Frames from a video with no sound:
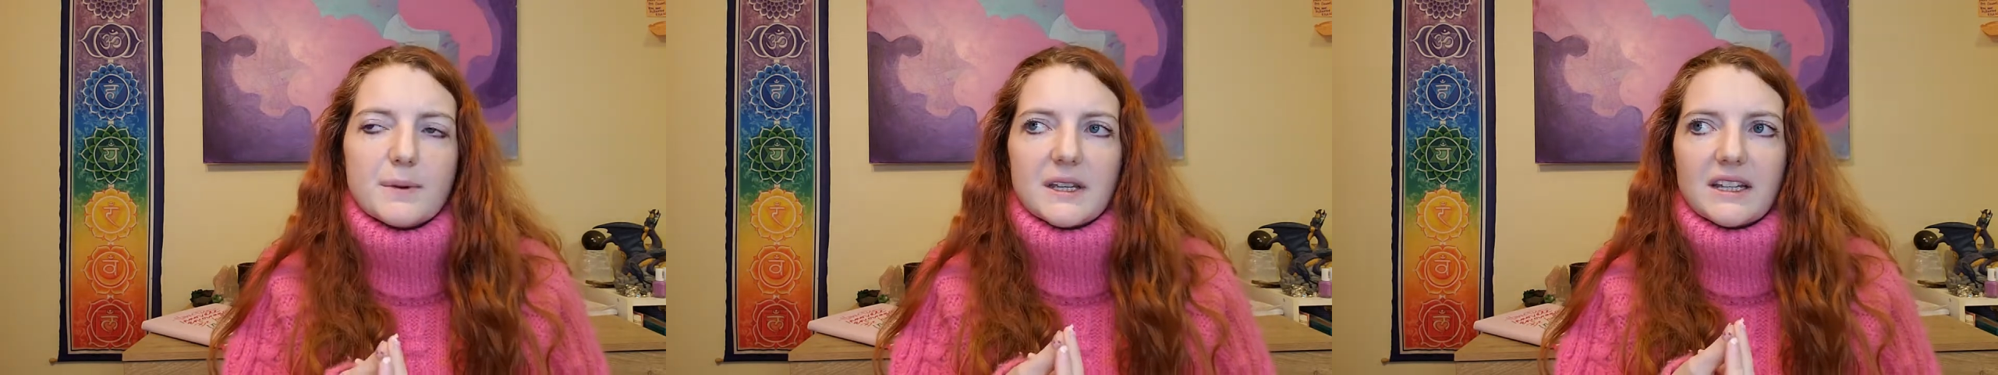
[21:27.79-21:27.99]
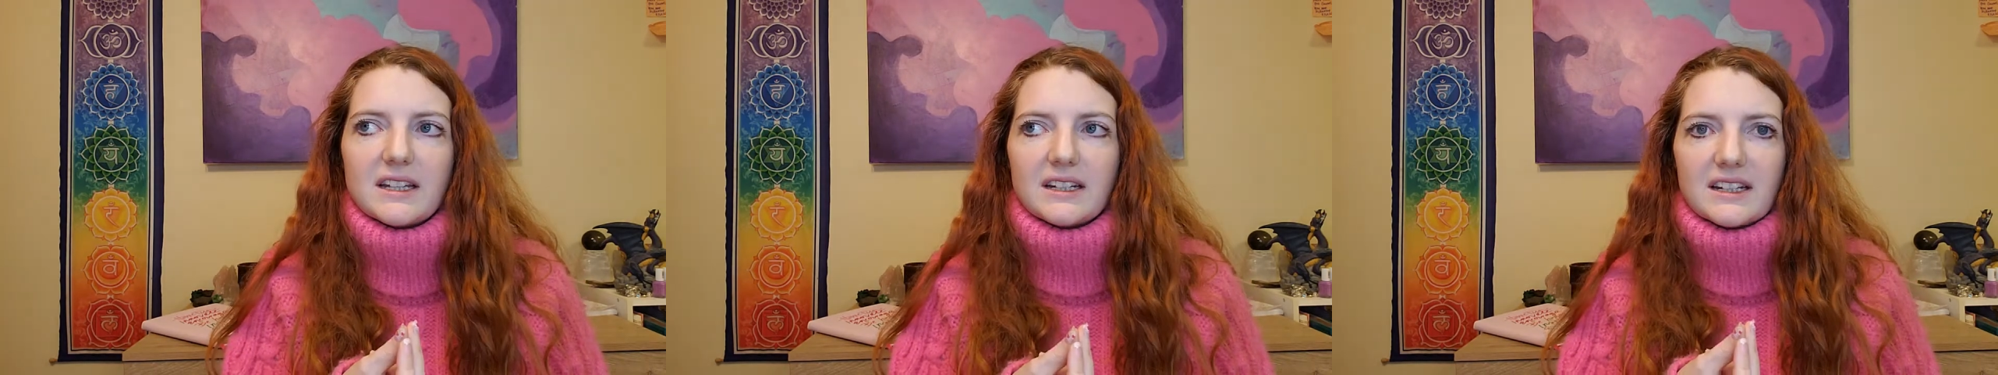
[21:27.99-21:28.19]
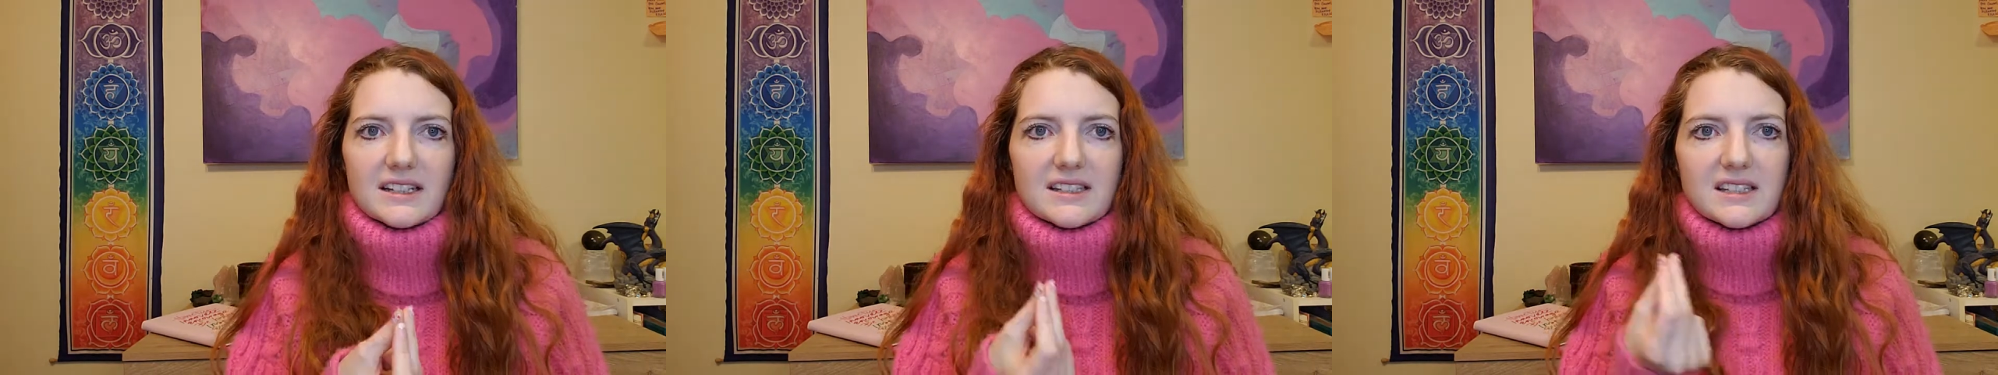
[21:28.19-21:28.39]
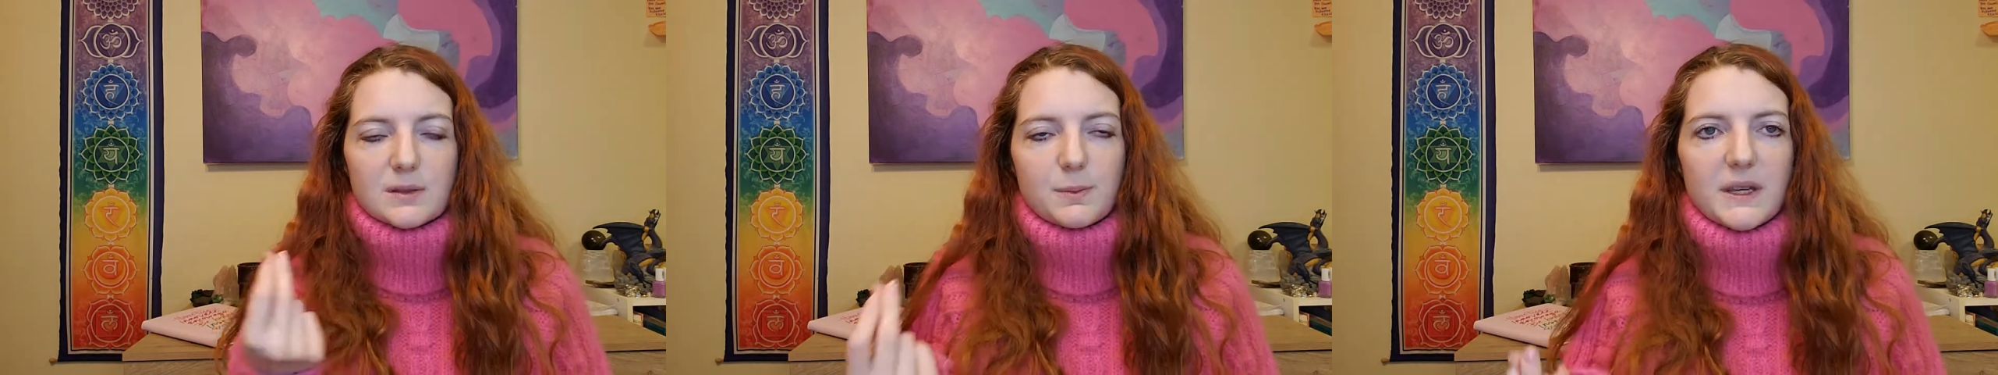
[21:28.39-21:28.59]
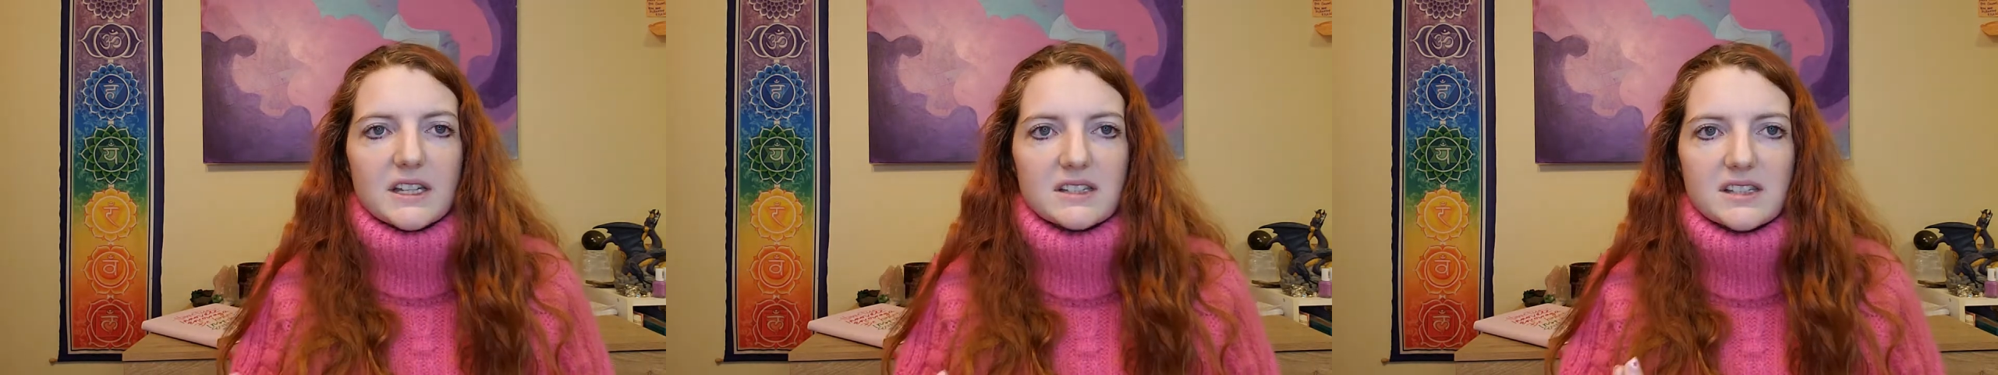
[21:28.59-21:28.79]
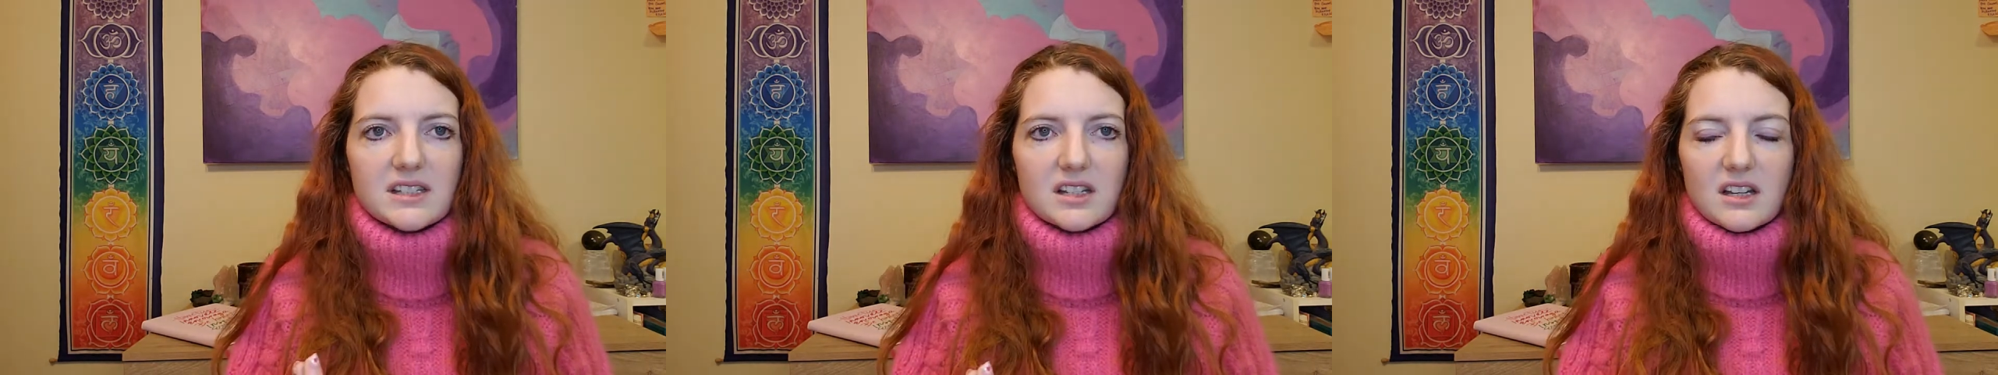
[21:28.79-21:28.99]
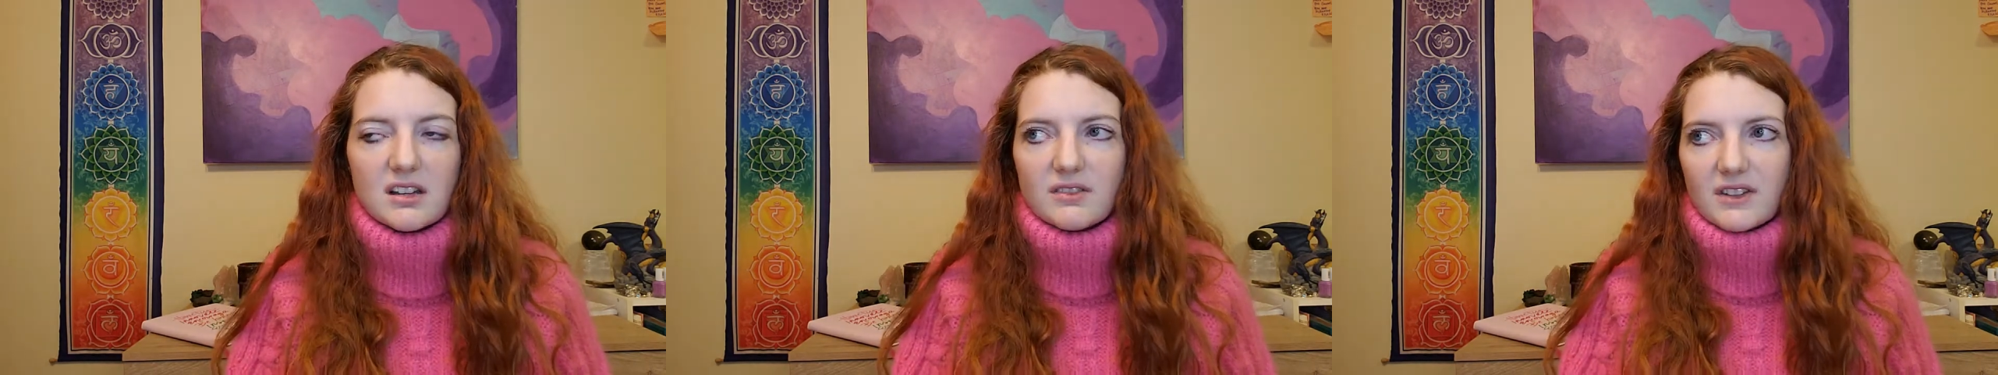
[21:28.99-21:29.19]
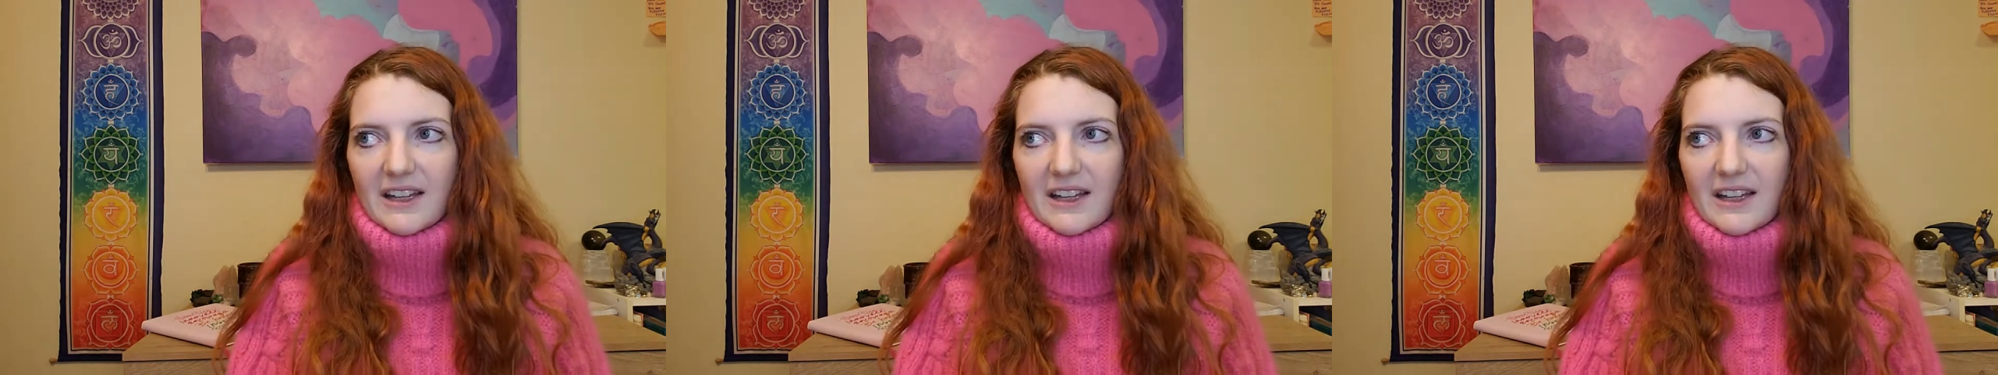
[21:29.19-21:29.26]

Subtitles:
and expansive